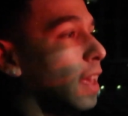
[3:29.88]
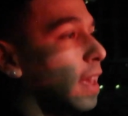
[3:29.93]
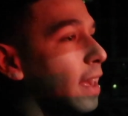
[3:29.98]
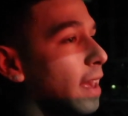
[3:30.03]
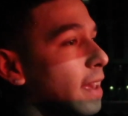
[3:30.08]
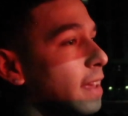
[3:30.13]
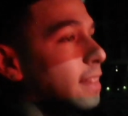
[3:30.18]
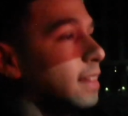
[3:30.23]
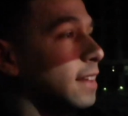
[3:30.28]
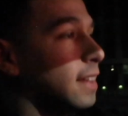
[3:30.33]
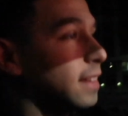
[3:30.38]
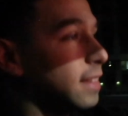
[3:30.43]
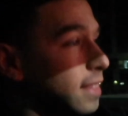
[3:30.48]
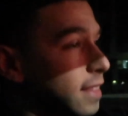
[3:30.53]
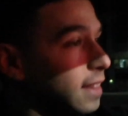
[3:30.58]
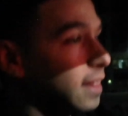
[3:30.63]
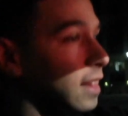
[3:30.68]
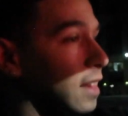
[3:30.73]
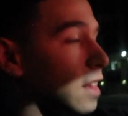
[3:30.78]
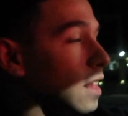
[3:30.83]
And
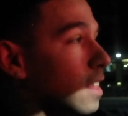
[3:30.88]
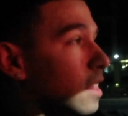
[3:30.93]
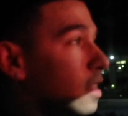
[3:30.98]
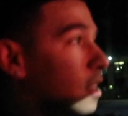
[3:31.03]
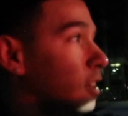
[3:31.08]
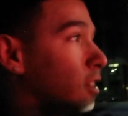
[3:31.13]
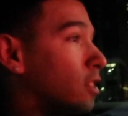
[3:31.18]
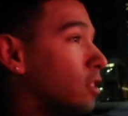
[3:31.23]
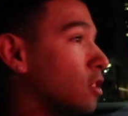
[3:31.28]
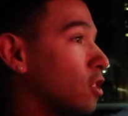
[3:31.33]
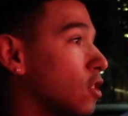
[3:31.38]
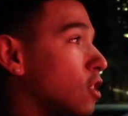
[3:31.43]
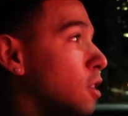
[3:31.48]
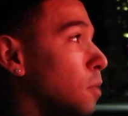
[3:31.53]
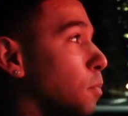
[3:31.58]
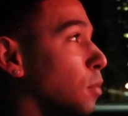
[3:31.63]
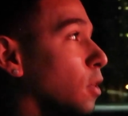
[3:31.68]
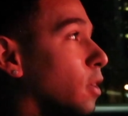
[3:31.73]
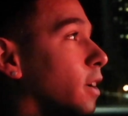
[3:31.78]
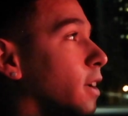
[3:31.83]
the
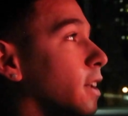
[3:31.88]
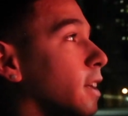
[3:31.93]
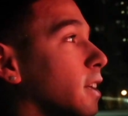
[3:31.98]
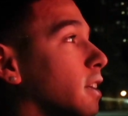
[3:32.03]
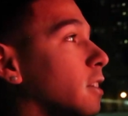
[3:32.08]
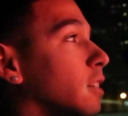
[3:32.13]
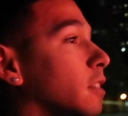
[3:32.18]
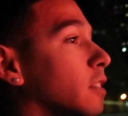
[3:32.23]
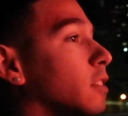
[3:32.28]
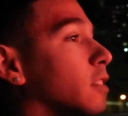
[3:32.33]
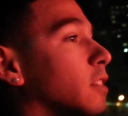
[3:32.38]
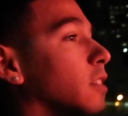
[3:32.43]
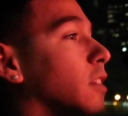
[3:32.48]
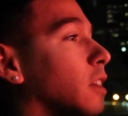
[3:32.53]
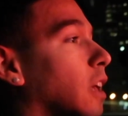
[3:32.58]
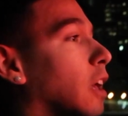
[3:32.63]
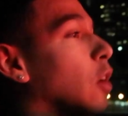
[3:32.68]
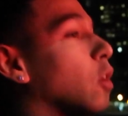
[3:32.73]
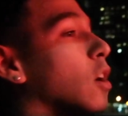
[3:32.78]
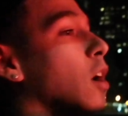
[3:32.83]
cheaper it is,
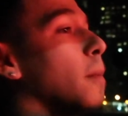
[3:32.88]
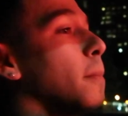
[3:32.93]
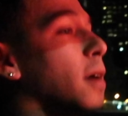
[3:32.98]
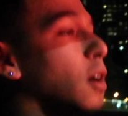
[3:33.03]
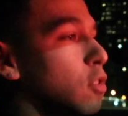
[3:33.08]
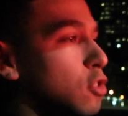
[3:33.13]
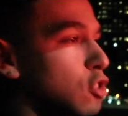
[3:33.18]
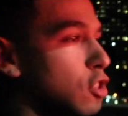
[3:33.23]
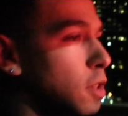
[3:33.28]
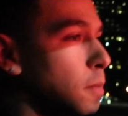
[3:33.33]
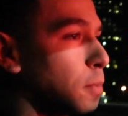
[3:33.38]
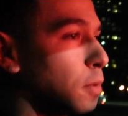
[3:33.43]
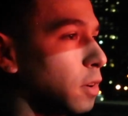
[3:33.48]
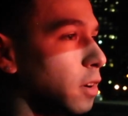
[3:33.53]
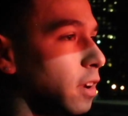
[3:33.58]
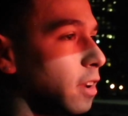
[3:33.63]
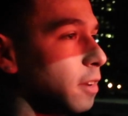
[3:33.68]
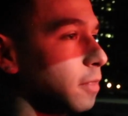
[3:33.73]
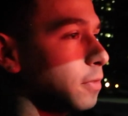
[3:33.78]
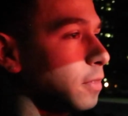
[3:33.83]
it'll come out
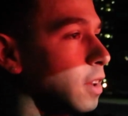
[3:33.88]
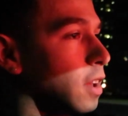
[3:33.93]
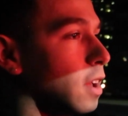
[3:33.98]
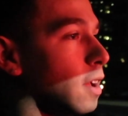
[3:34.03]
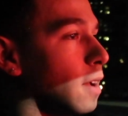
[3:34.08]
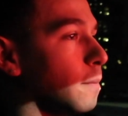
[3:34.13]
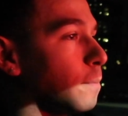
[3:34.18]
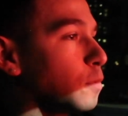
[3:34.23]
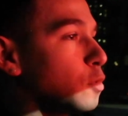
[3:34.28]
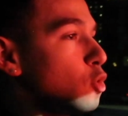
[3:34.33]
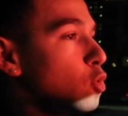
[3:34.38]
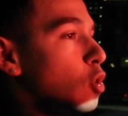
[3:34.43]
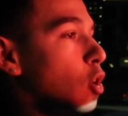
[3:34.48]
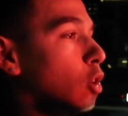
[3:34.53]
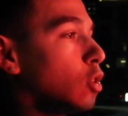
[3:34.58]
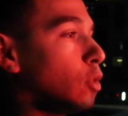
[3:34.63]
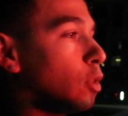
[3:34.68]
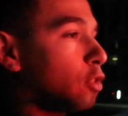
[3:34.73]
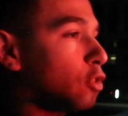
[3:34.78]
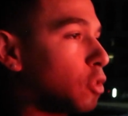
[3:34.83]
cheaper if you
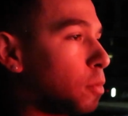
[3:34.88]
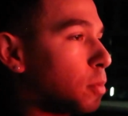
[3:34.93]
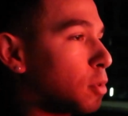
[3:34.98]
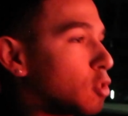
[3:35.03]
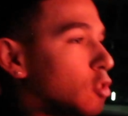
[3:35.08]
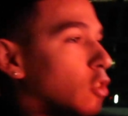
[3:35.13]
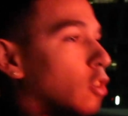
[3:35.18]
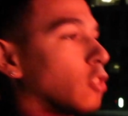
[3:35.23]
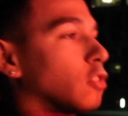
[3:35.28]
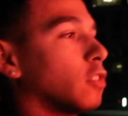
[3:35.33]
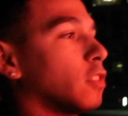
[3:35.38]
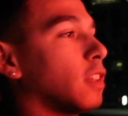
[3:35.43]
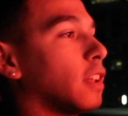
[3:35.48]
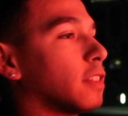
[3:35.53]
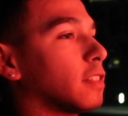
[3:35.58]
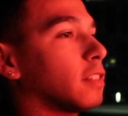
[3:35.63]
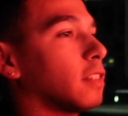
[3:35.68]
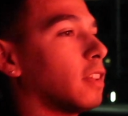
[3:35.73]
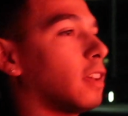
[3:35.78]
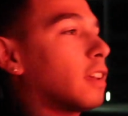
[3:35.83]
go to a supercharger
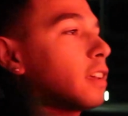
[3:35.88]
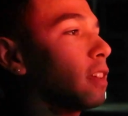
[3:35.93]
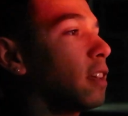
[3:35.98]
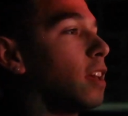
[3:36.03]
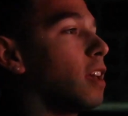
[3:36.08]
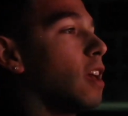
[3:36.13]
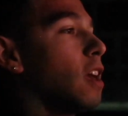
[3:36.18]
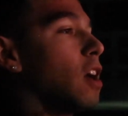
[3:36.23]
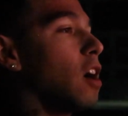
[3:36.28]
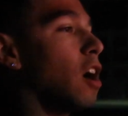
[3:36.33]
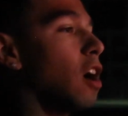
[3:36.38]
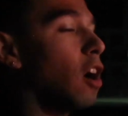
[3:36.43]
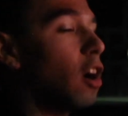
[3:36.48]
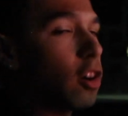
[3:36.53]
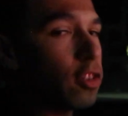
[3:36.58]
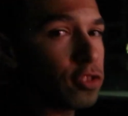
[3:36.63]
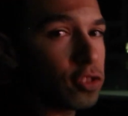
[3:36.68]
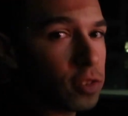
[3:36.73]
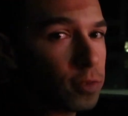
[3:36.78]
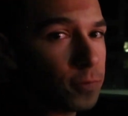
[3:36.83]
that's like
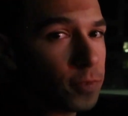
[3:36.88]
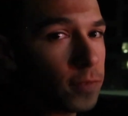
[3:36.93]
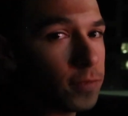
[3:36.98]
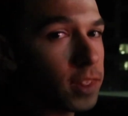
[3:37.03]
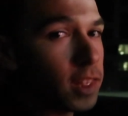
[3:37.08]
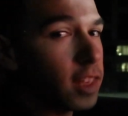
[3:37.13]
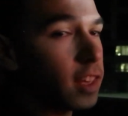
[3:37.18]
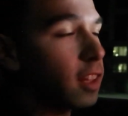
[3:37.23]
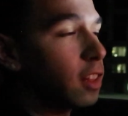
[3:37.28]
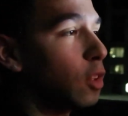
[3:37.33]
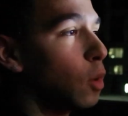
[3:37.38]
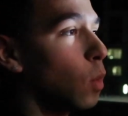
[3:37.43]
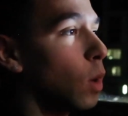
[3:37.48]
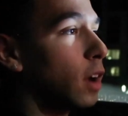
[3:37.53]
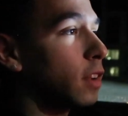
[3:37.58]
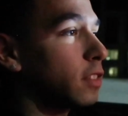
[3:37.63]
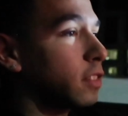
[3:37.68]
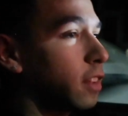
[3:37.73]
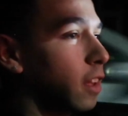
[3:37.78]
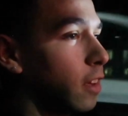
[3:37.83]
150
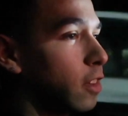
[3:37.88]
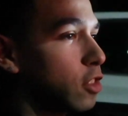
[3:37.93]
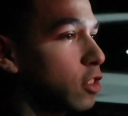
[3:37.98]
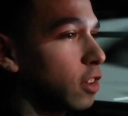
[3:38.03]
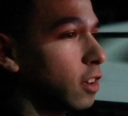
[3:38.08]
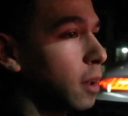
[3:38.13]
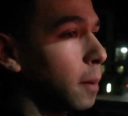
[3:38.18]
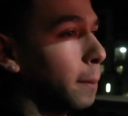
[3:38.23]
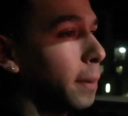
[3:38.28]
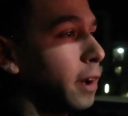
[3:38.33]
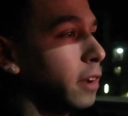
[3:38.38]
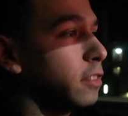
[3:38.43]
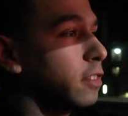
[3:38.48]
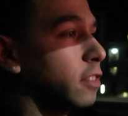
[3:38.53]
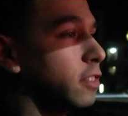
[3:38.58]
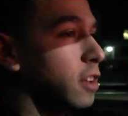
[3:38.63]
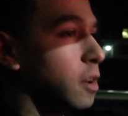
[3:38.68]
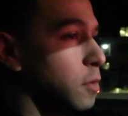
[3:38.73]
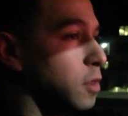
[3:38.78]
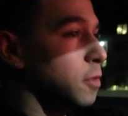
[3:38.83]
kilowatt station compared to
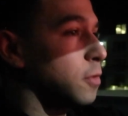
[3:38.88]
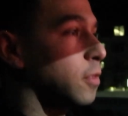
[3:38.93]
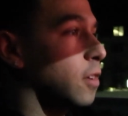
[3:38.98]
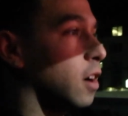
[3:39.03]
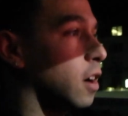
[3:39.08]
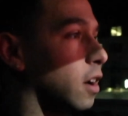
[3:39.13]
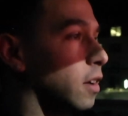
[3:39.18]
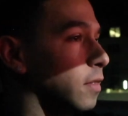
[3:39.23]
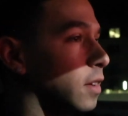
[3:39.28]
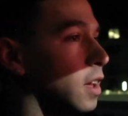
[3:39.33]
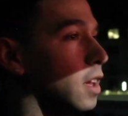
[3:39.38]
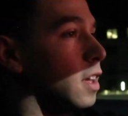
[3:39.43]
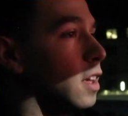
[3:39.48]
75.